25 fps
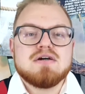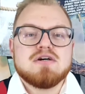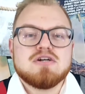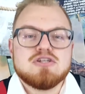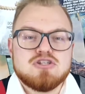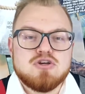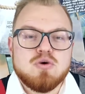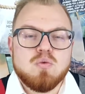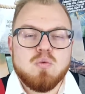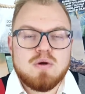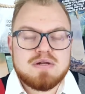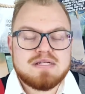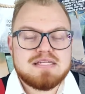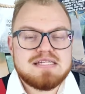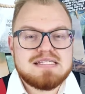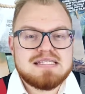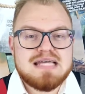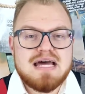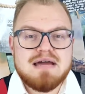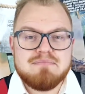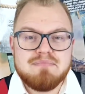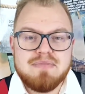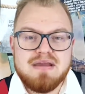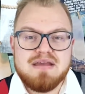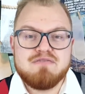So what does
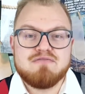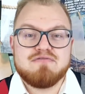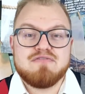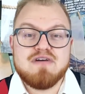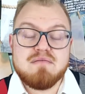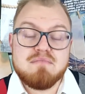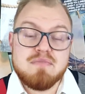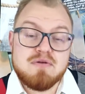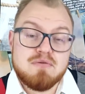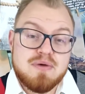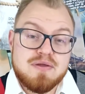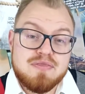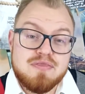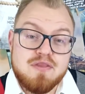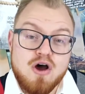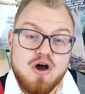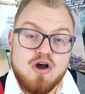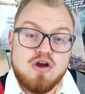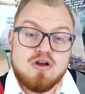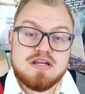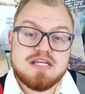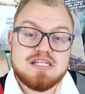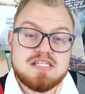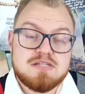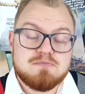that mean, family? When the
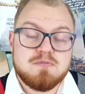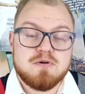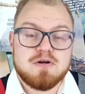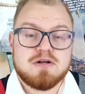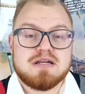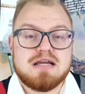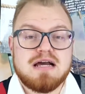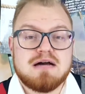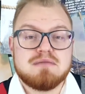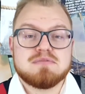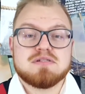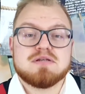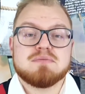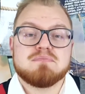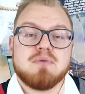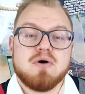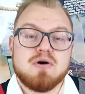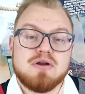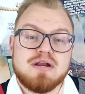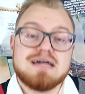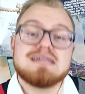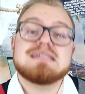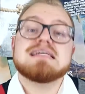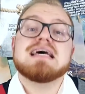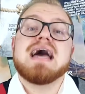Holy Spirit comes
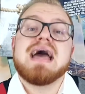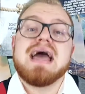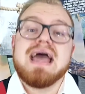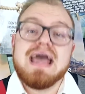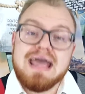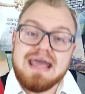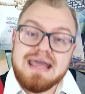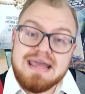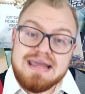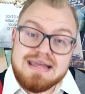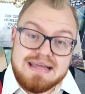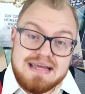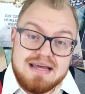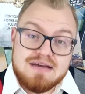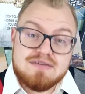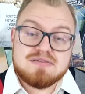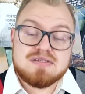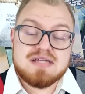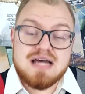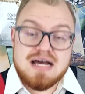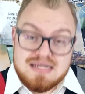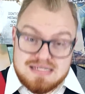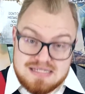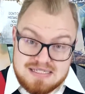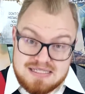upon us, he gives
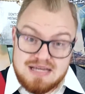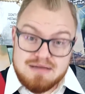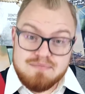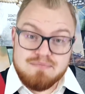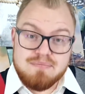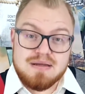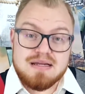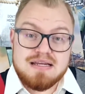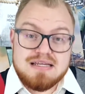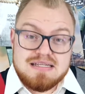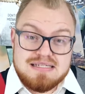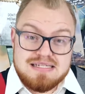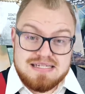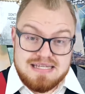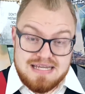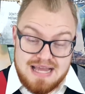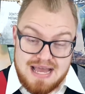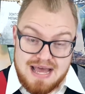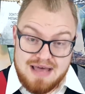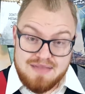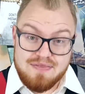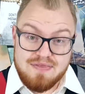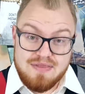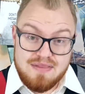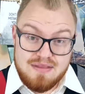us the ability
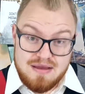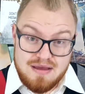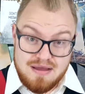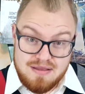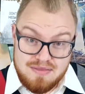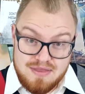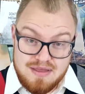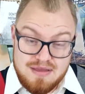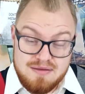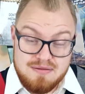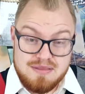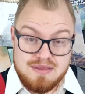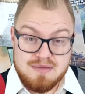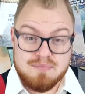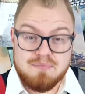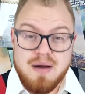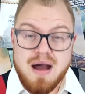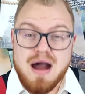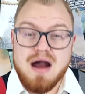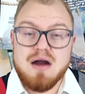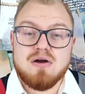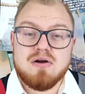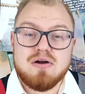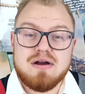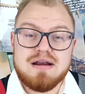and the
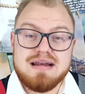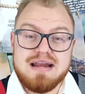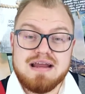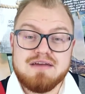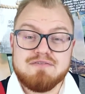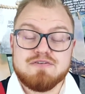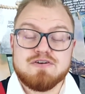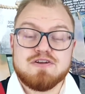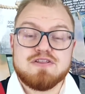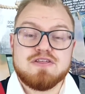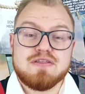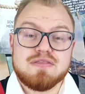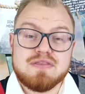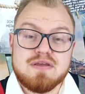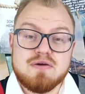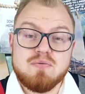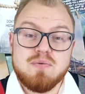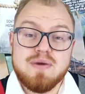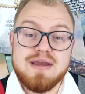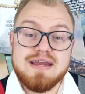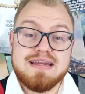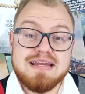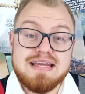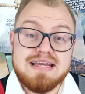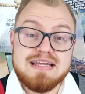power and everything that
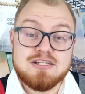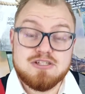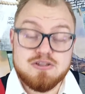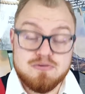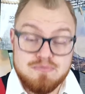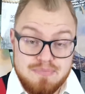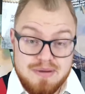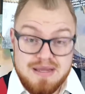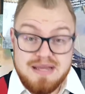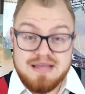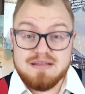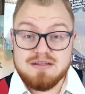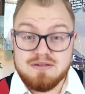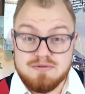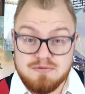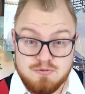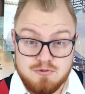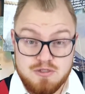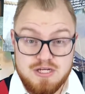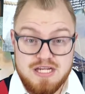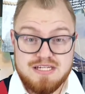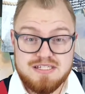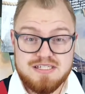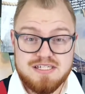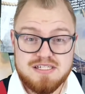we need to be
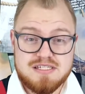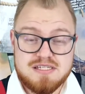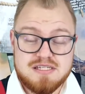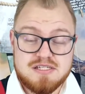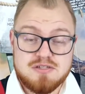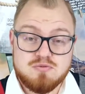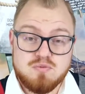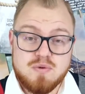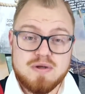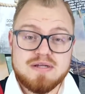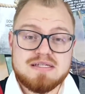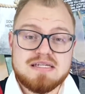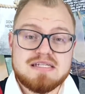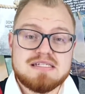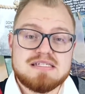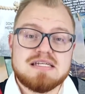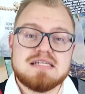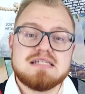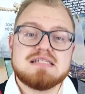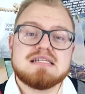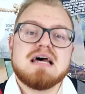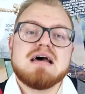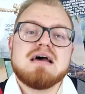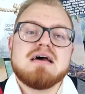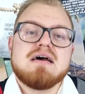Jesus's
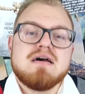witnesses,